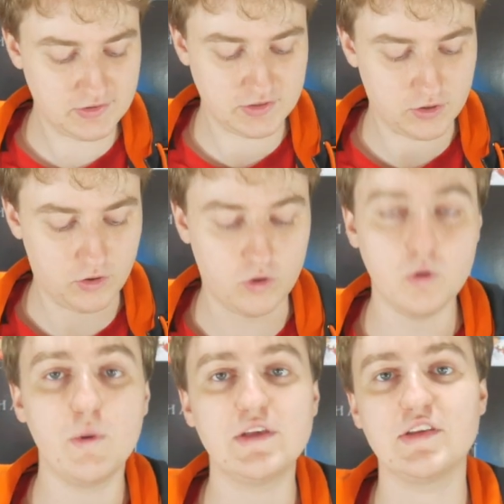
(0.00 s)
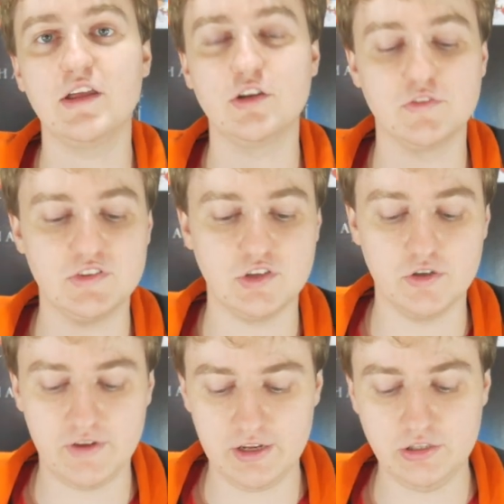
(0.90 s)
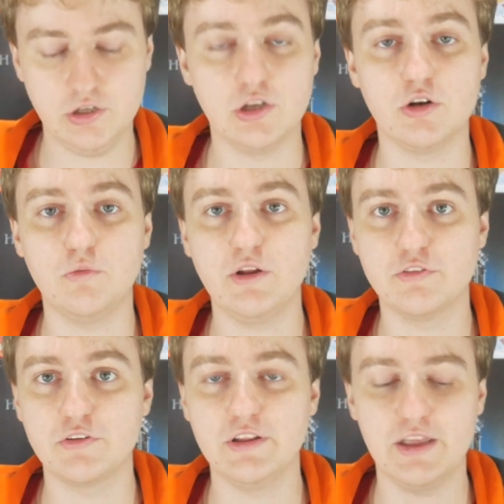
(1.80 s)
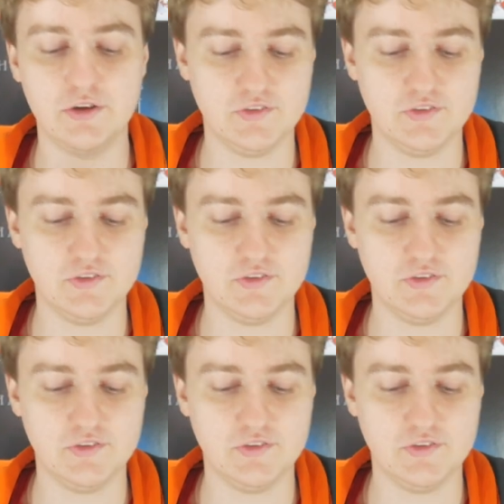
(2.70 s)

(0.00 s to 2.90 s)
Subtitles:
So always enter the survey. You can win free Lego